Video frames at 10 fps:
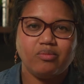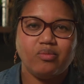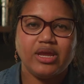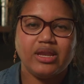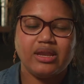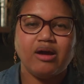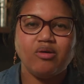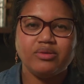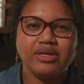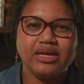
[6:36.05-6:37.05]
We not
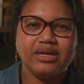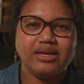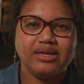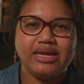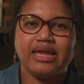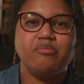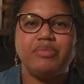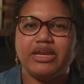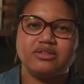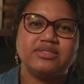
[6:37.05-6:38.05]
only get a
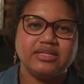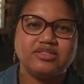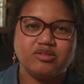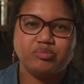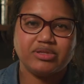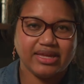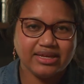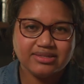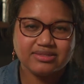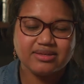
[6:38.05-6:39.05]
better sense of
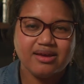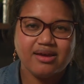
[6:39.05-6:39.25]
place,